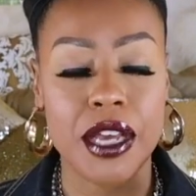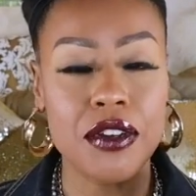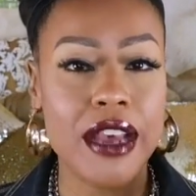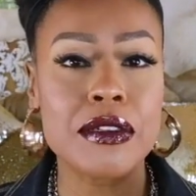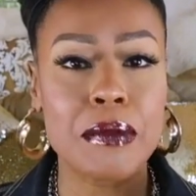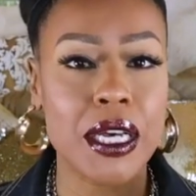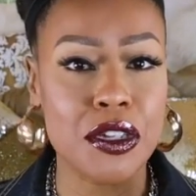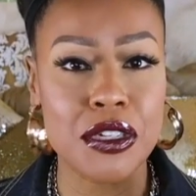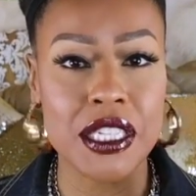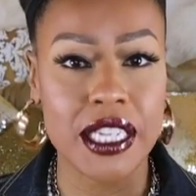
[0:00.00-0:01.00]
I do have some
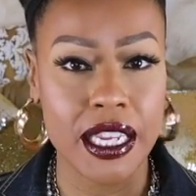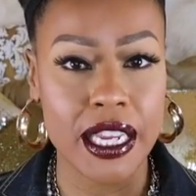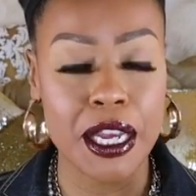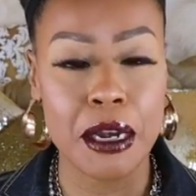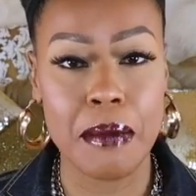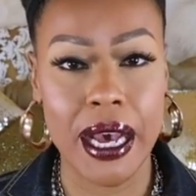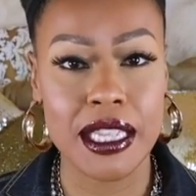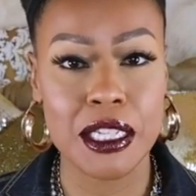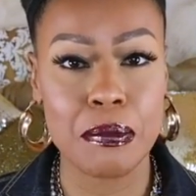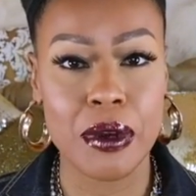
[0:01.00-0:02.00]
other skincare by
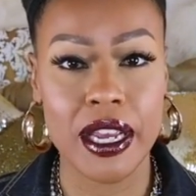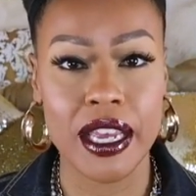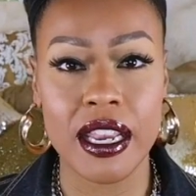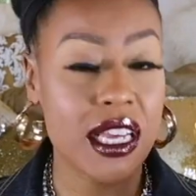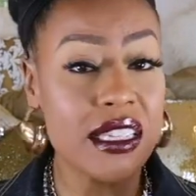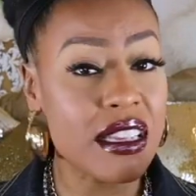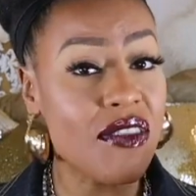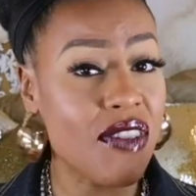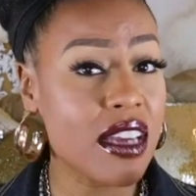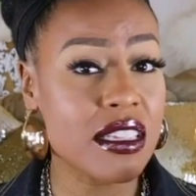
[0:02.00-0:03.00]
this brand and so
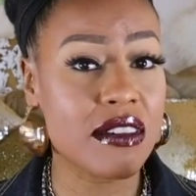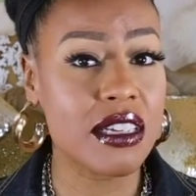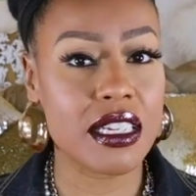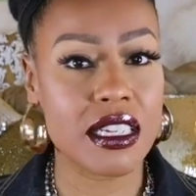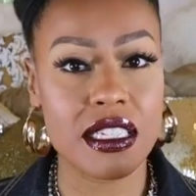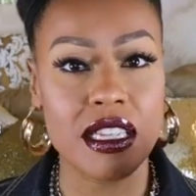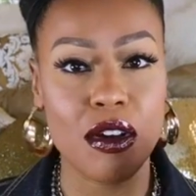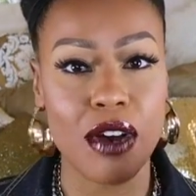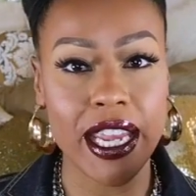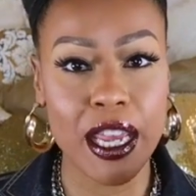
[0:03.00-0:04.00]
far so good.
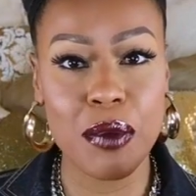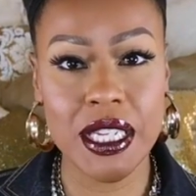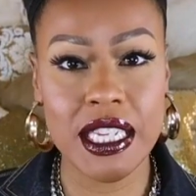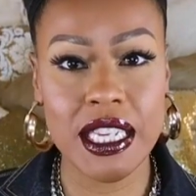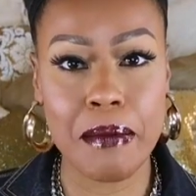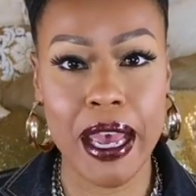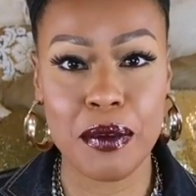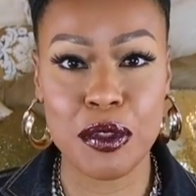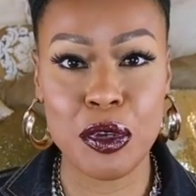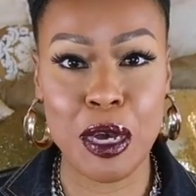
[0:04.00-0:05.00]
So I can't wait to get back
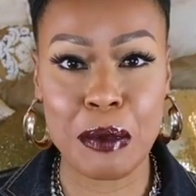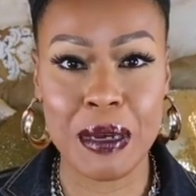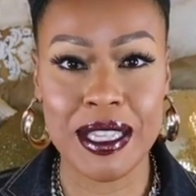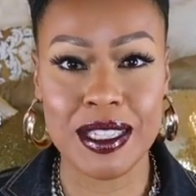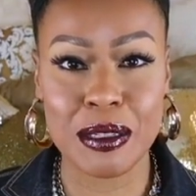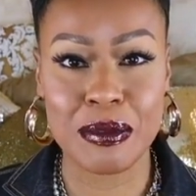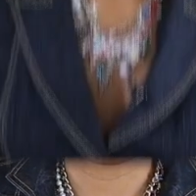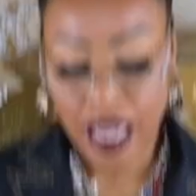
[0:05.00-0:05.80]
with you all about this one.